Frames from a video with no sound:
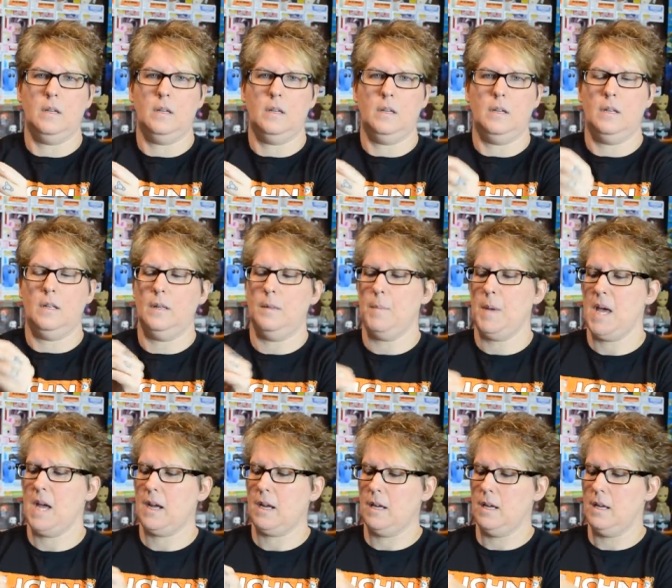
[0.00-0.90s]
And on the
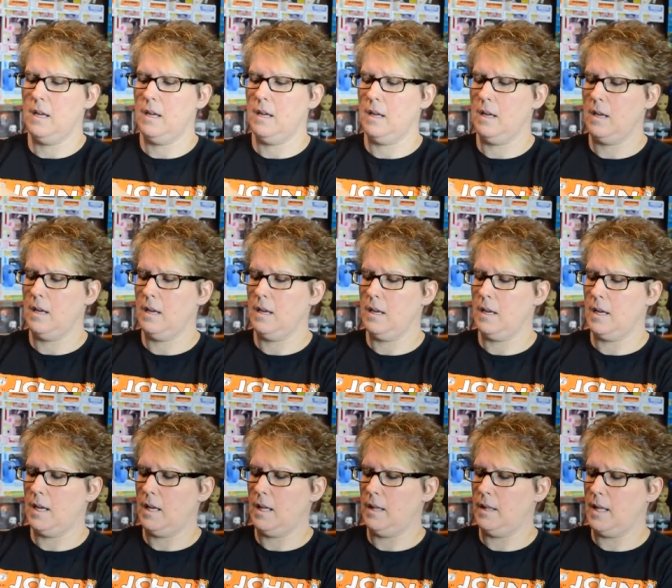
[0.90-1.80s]
back.
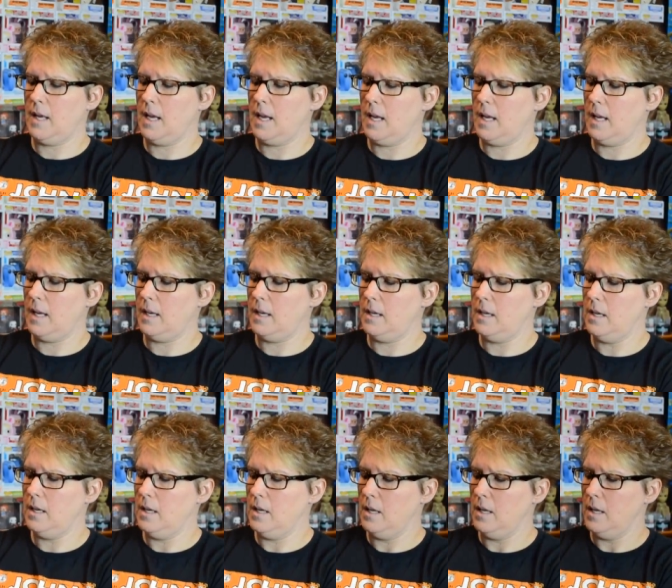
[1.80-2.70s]
And then
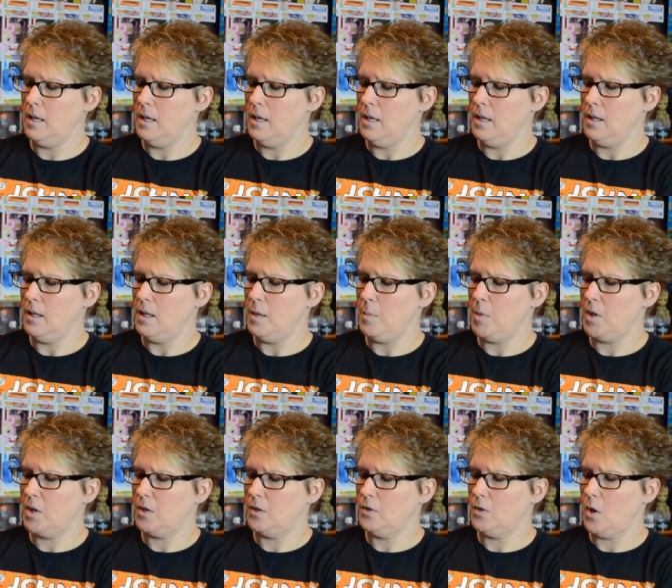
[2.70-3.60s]
the
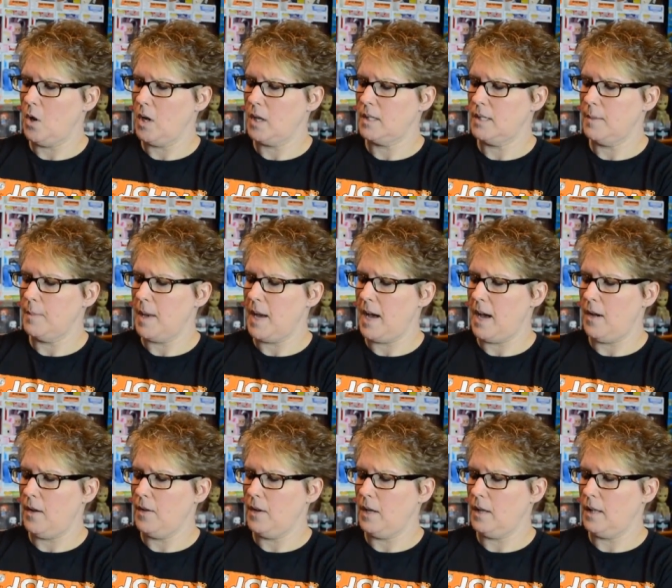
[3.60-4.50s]
book talks
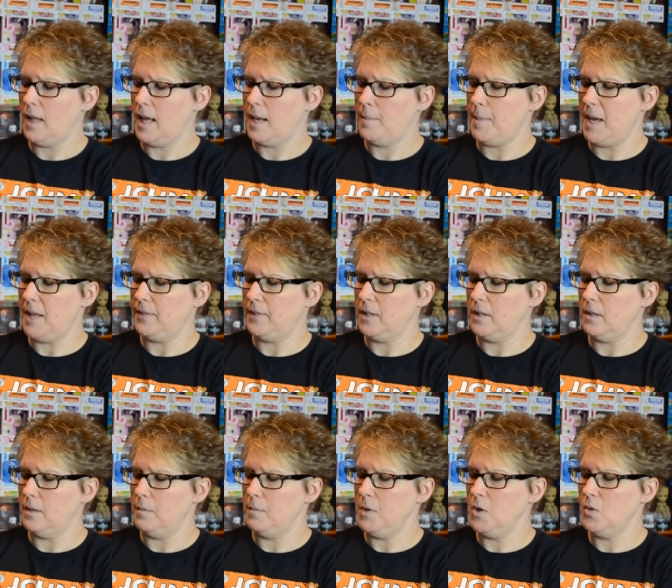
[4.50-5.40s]
about a lot about
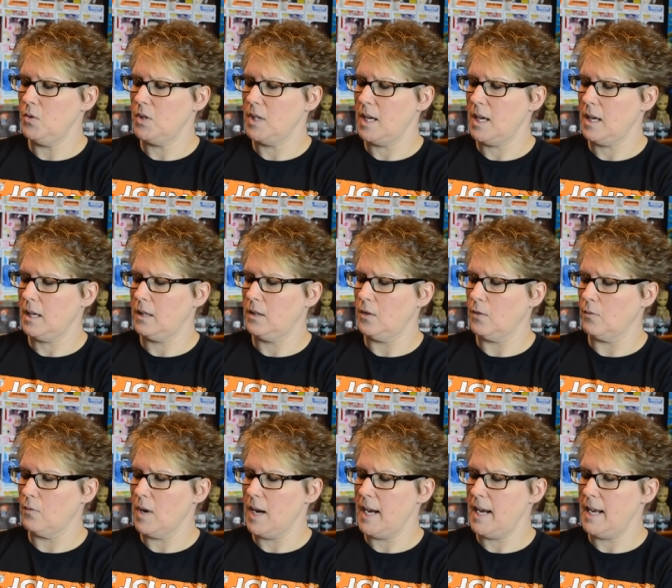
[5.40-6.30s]
the music, the
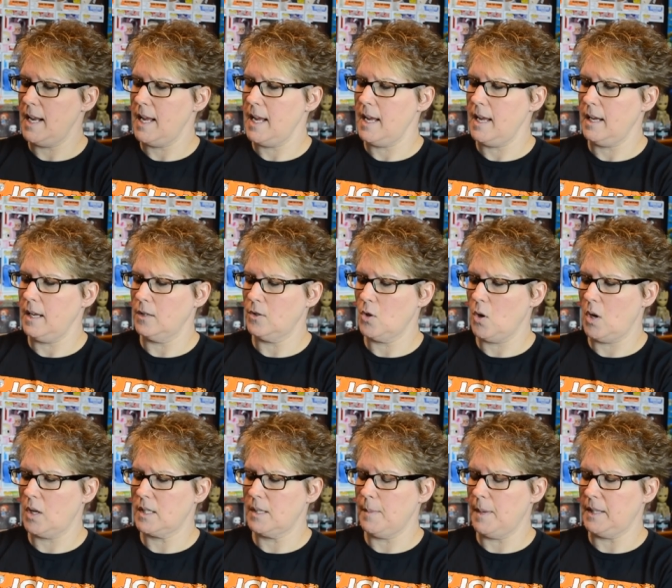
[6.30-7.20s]
writing, it
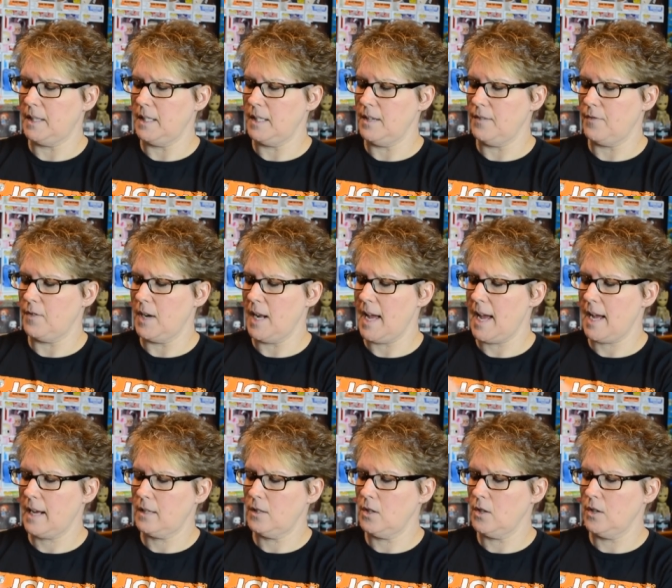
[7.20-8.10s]
talks about the different
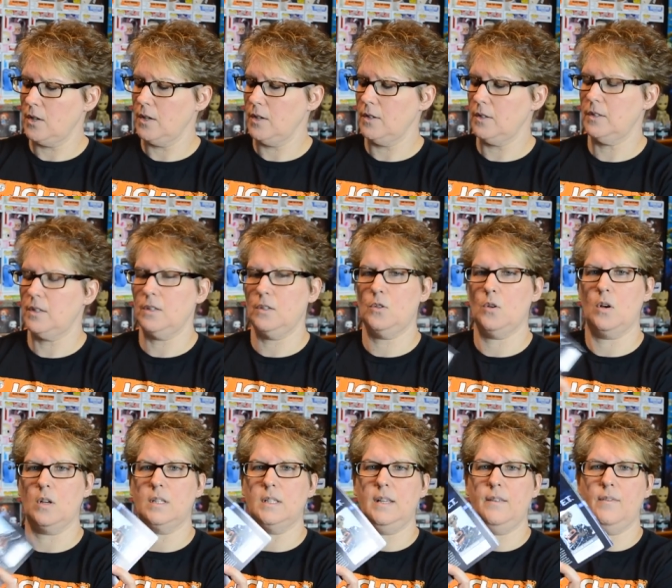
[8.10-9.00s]
actors, it
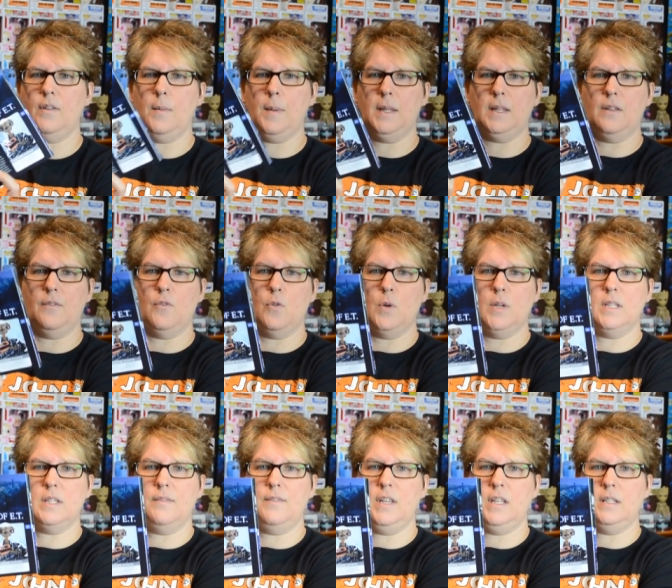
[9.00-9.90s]
talks even about the
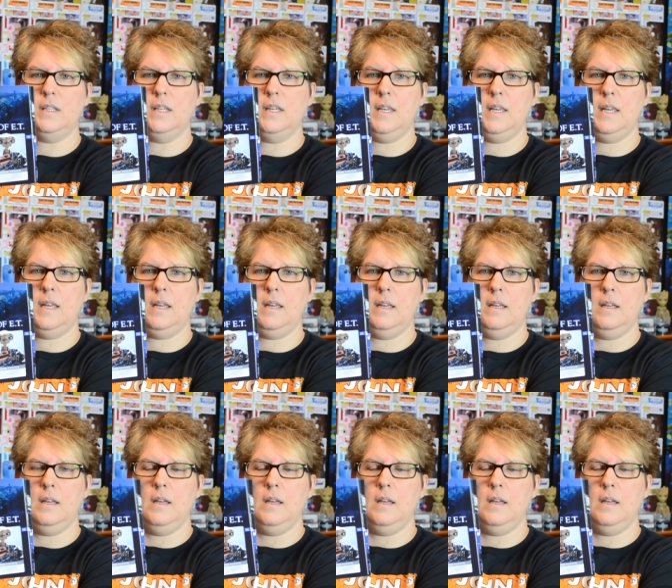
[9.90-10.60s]
voice of E.T.